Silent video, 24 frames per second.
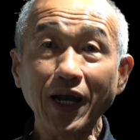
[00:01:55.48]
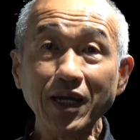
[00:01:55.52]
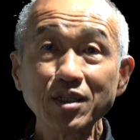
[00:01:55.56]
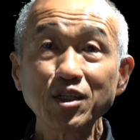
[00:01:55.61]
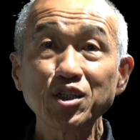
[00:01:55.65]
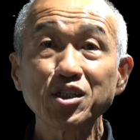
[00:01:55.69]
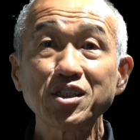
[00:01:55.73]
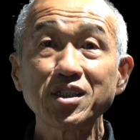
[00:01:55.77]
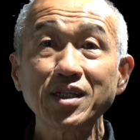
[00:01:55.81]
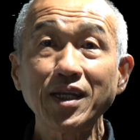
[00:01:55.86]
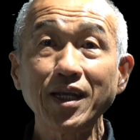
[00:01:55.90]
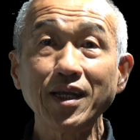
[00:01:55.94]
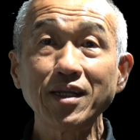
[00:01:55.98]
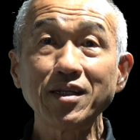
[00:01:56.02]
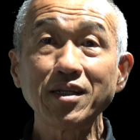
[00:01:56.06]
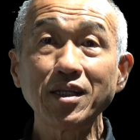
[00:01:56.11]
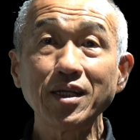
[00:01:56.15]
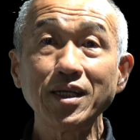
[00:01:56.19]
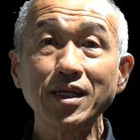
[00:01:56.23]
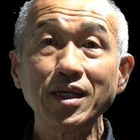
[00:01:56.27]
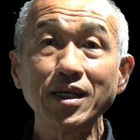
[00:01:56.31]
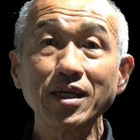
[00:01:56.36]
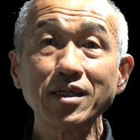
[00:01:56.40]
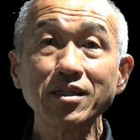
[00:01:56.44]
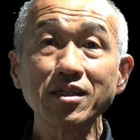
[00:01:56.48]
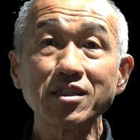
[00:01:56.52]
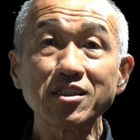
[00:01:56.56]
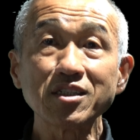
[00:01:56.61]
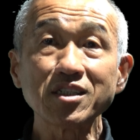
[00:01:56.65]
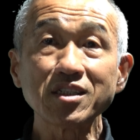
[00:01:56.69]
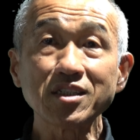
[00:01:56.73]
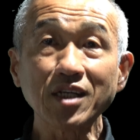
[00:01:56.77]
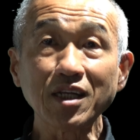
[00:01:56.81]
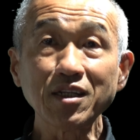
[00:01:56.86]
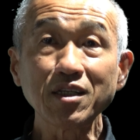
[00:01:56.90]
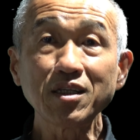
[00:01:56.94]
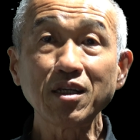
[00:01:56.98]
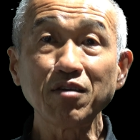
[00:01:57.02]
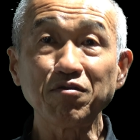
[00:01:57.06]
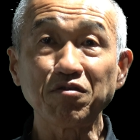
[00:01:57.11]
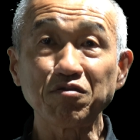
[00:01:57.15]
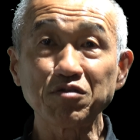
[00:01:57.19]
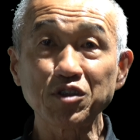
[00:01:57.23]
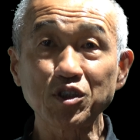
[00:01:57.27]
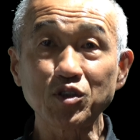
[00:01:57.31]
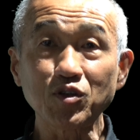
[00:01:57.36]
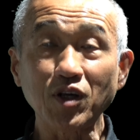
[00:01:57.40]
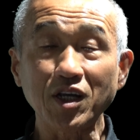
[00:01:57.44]
understand the incentive
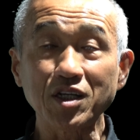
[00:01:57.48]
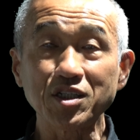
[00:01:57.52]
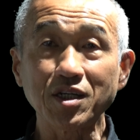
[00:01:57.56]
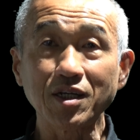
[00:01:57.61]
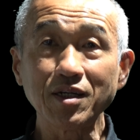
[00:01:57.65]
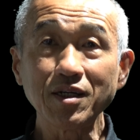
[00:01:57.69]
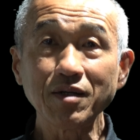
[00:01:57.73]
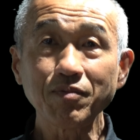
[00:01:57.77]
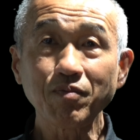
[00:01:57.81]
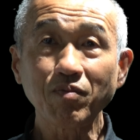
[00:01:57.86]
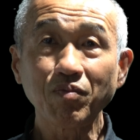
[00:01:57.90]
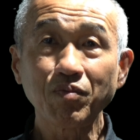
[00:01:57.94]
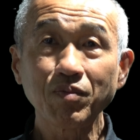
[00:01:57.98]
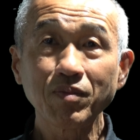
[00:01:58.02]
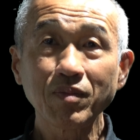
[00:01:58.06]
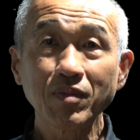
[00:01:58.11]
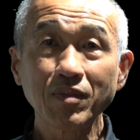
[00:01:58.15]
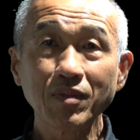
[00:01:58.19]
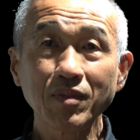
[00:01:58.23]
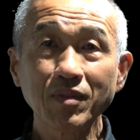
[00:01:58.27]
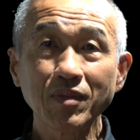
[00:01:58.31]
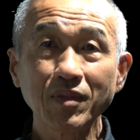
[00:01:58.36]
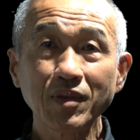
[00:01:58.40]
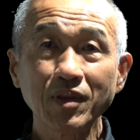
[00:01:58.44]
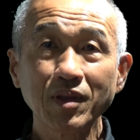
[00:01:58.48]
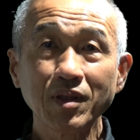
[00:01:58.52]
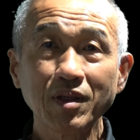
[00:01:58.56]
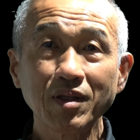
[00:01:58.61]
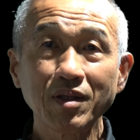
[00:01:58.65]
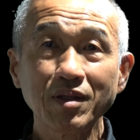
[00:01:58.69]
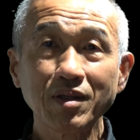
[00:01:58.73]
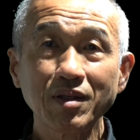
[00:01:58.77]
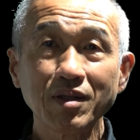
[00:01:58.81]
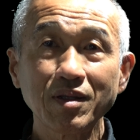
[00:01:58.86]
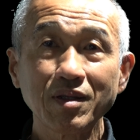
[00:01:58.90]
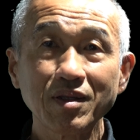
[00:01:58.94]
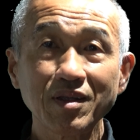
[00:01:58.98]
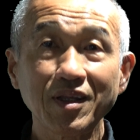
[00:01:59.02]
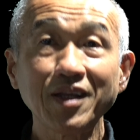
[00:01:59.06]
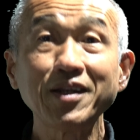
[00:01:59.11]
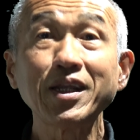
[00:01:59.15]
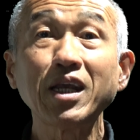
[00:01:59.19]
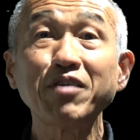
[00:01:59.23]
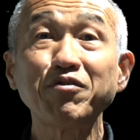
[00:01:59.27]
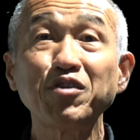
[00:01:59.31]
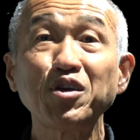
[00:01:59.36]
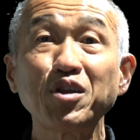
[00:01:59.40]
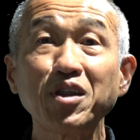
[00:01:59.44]
structure, then
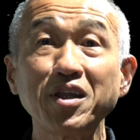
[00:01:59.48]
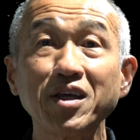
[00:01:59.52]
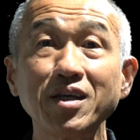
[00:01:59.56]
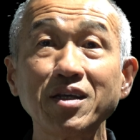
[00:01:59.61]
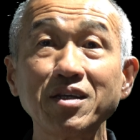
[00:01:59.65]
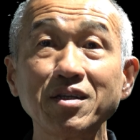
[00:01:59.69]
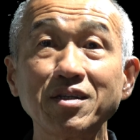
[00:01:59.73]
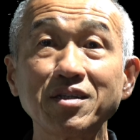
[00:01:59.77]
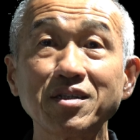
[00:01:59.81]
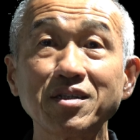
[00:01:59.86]
everything